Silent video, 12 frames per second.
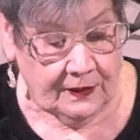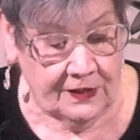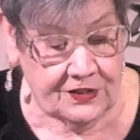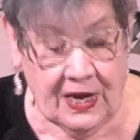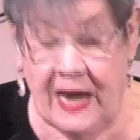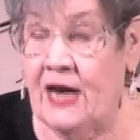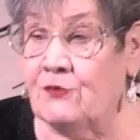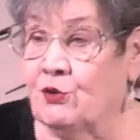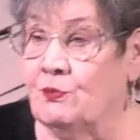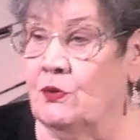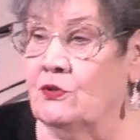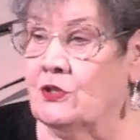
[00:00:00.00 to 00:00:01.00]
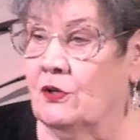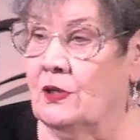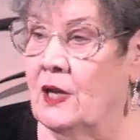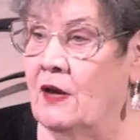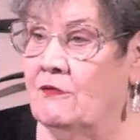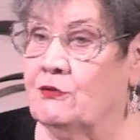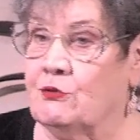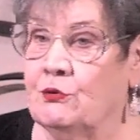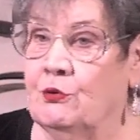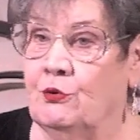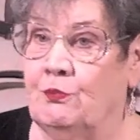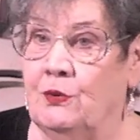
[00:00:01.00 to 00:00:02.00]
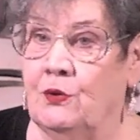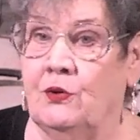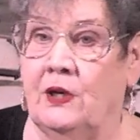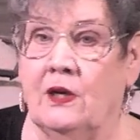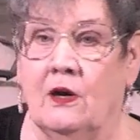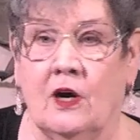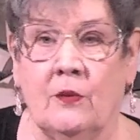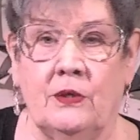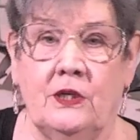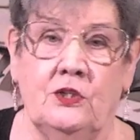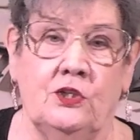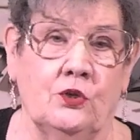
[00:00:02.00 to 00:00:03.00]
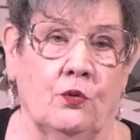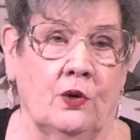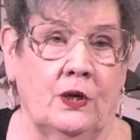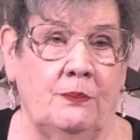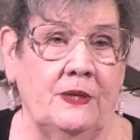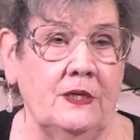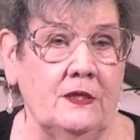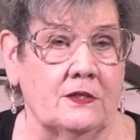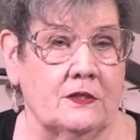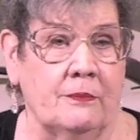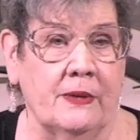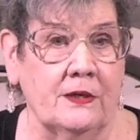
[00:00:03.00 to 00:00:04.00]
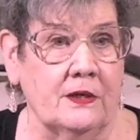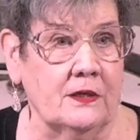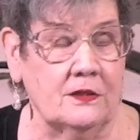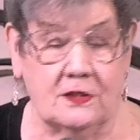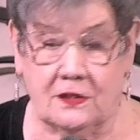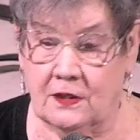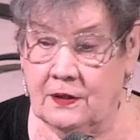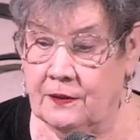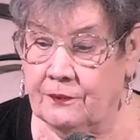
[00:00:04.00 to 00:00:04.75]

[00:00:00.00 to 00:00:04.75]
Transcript: Its attributes are love, truth, beauty, harmony, joy, peace, abundance.